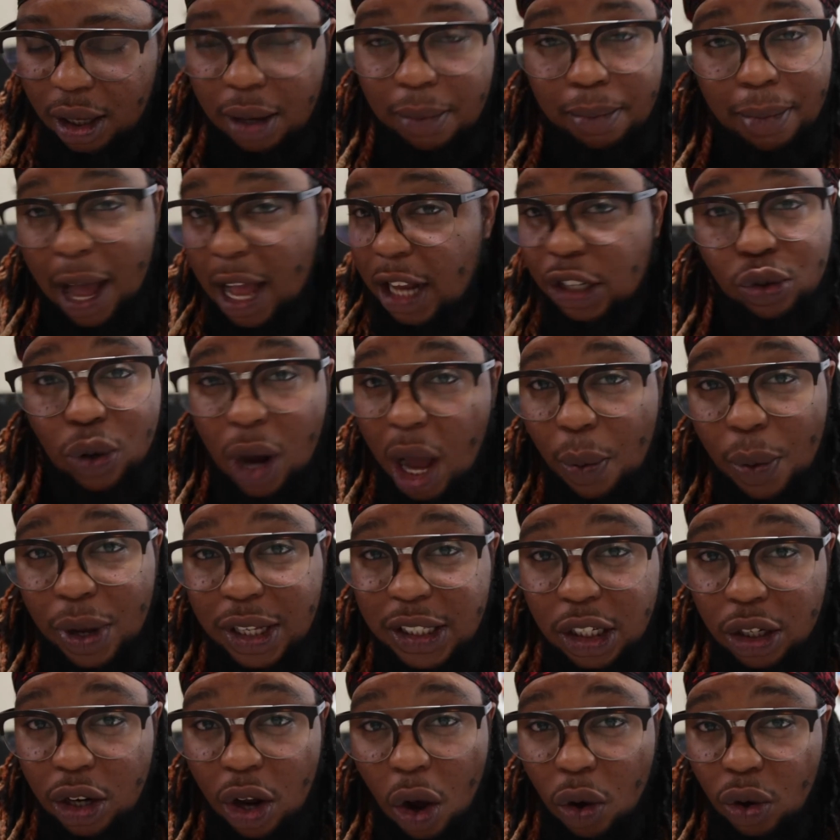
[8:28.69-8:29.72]
Mind you, I
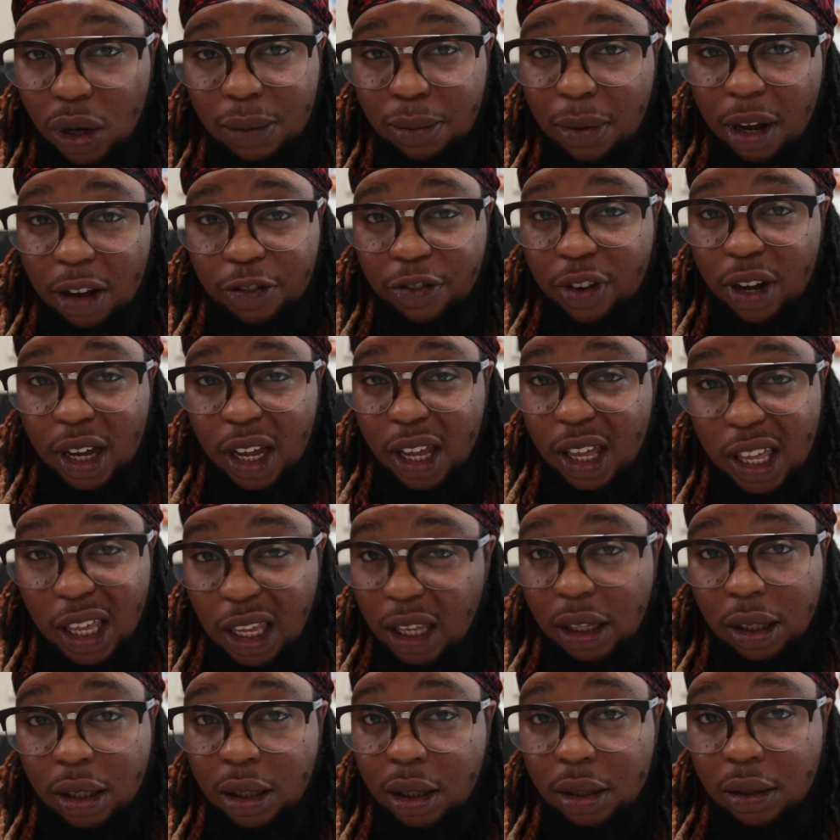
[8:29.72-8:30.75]
wasn't the only motherfucker
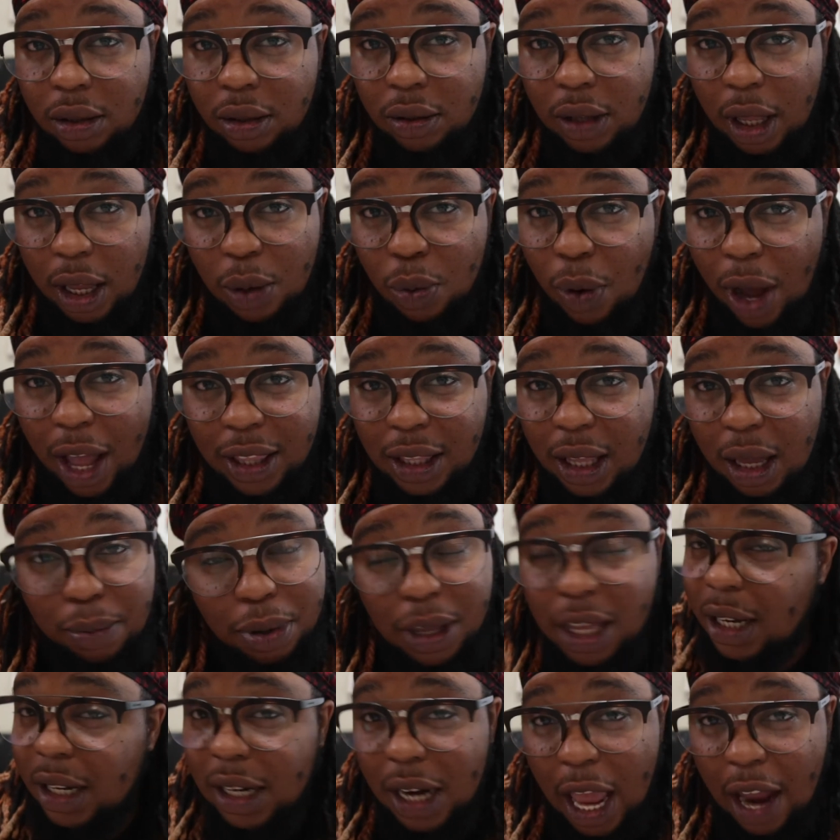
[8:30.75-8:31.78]
hit. They wound up
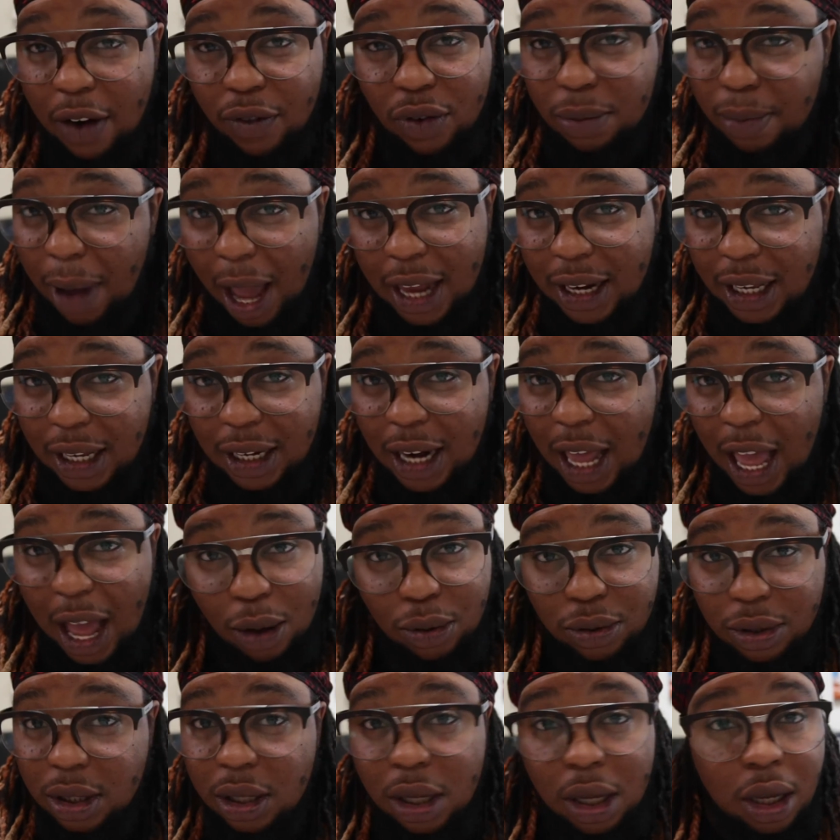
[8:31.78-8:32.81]
hitting everybody in the
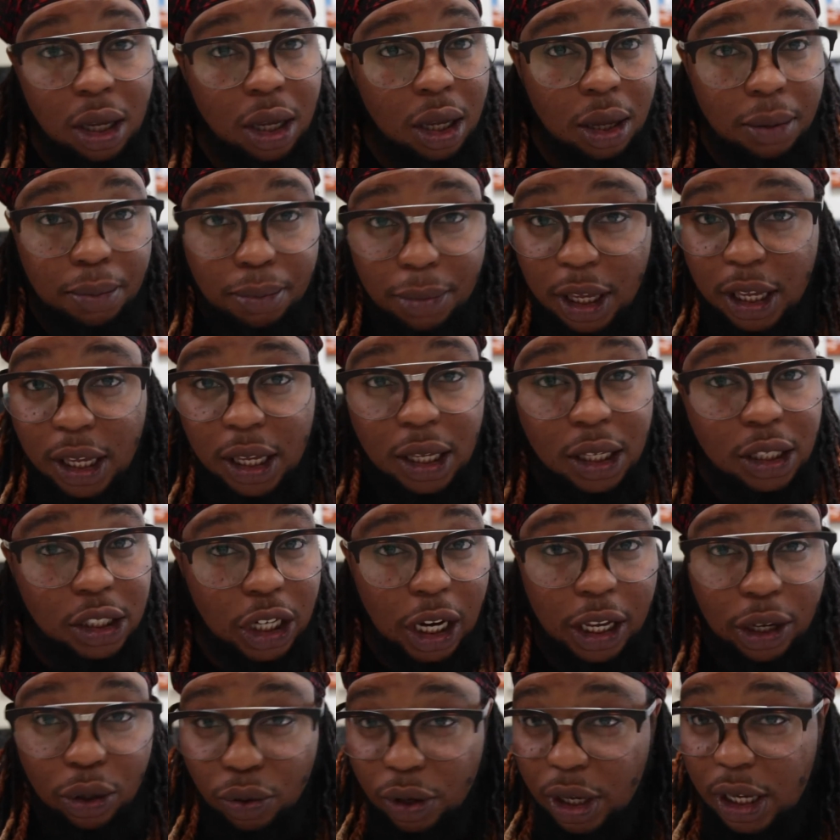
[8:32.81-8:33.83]
house. Me,
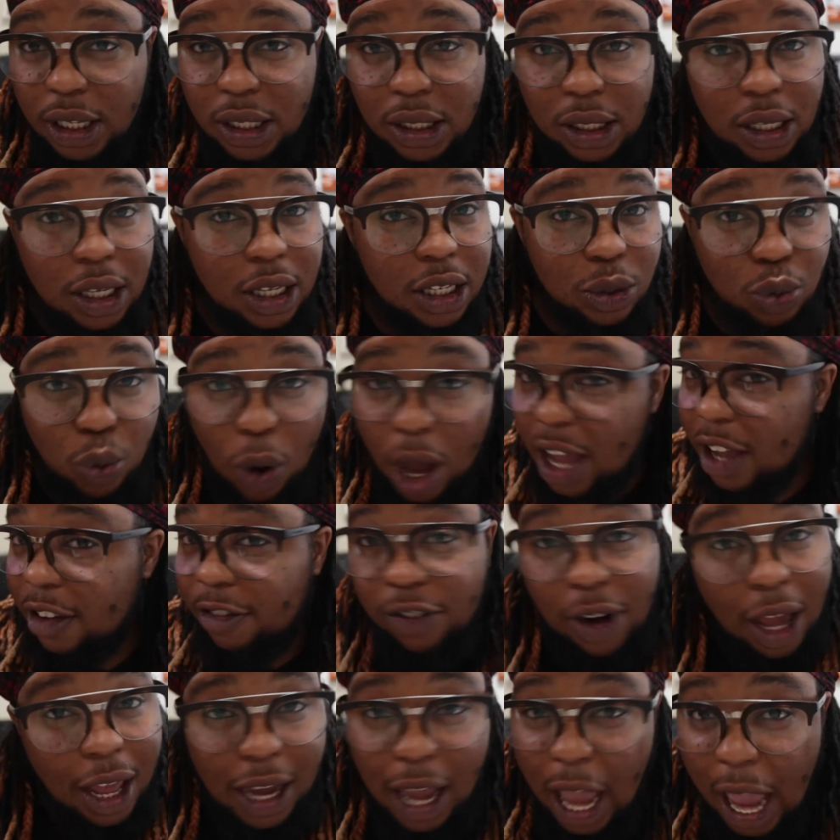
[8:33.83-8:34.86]
Jay Greasy, his
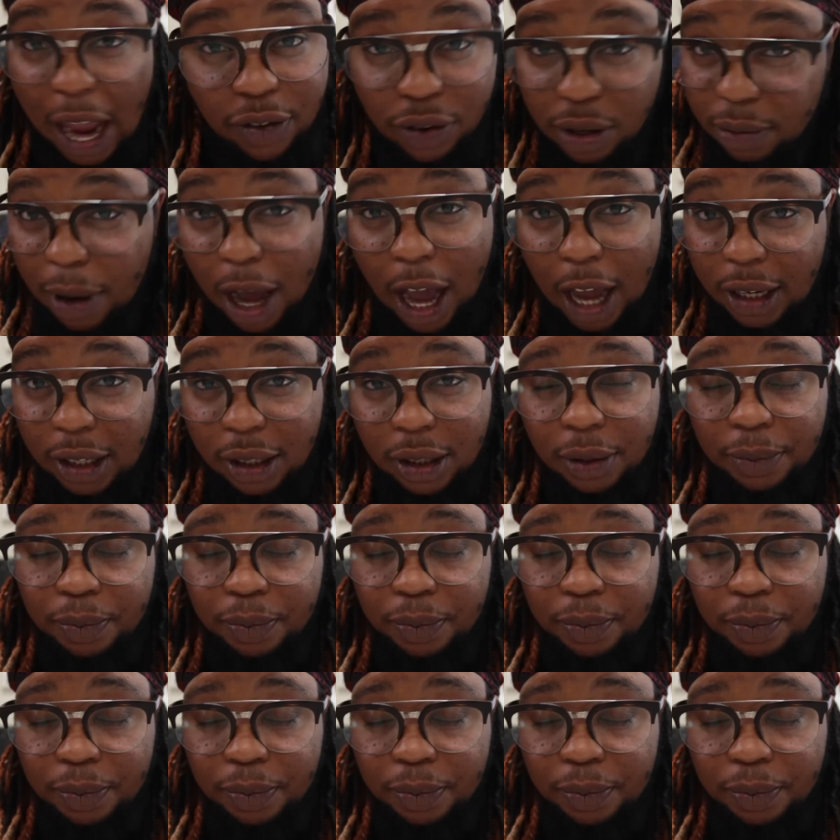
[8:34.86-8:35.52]
wife, like everybody.